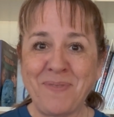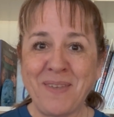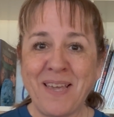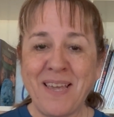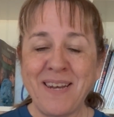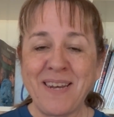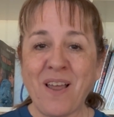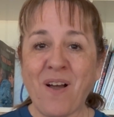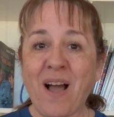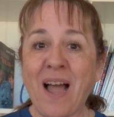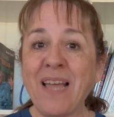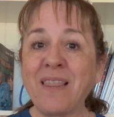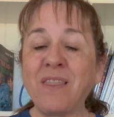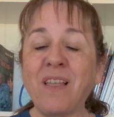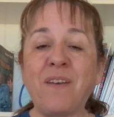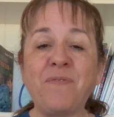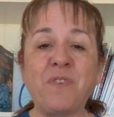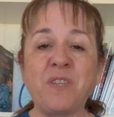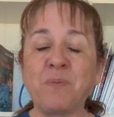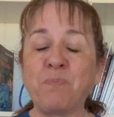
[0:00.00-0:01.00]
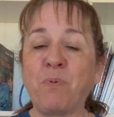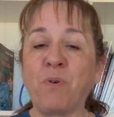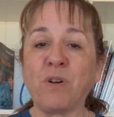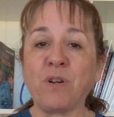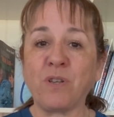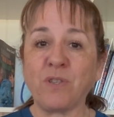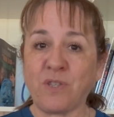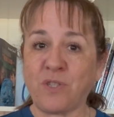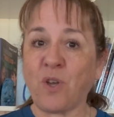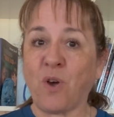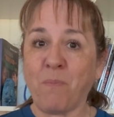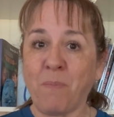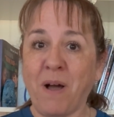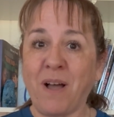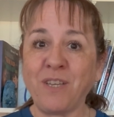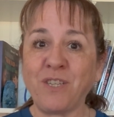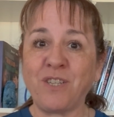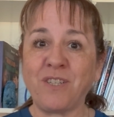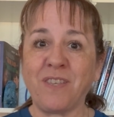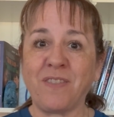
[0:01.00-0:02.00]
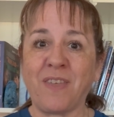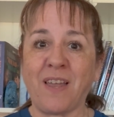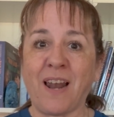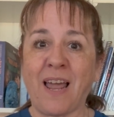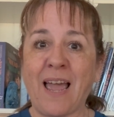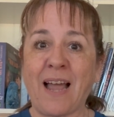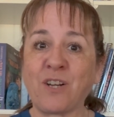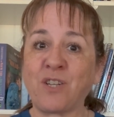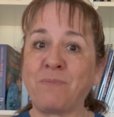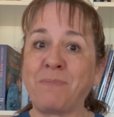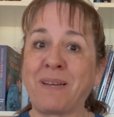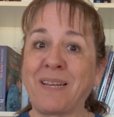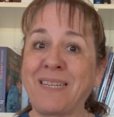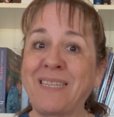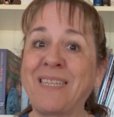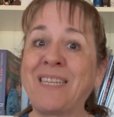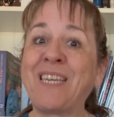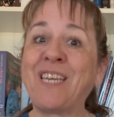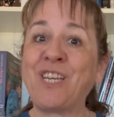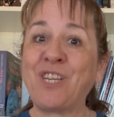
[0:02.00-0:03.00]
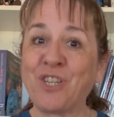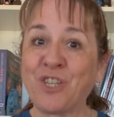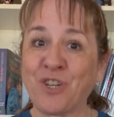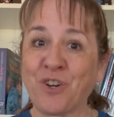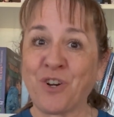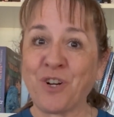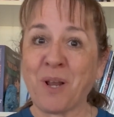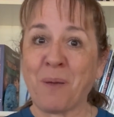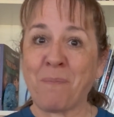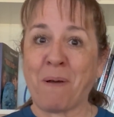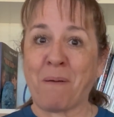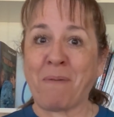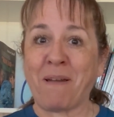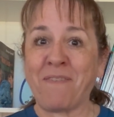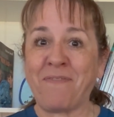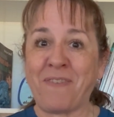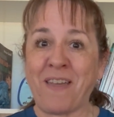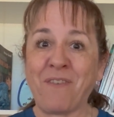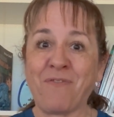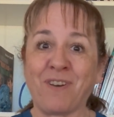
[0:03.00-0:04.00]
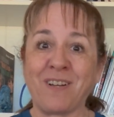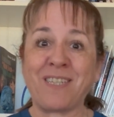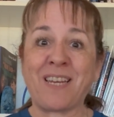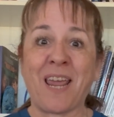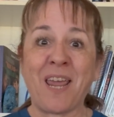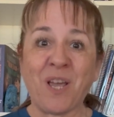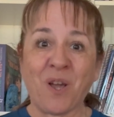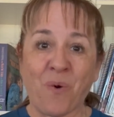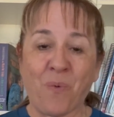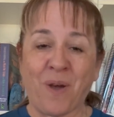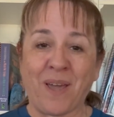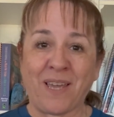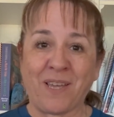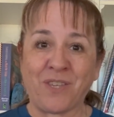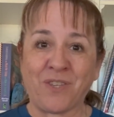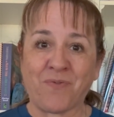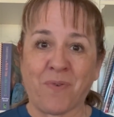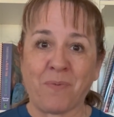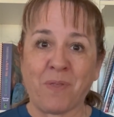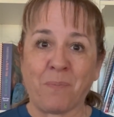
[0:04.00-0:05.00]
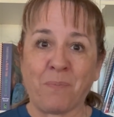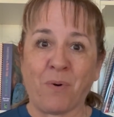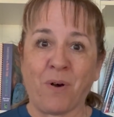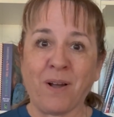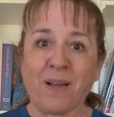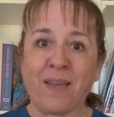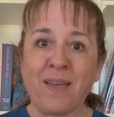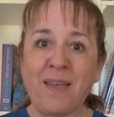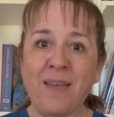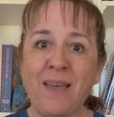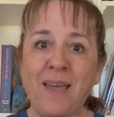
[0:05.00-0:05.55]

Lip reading: Now, I love this book so much that I actually made a t-shirt about my favorite takeaways from the book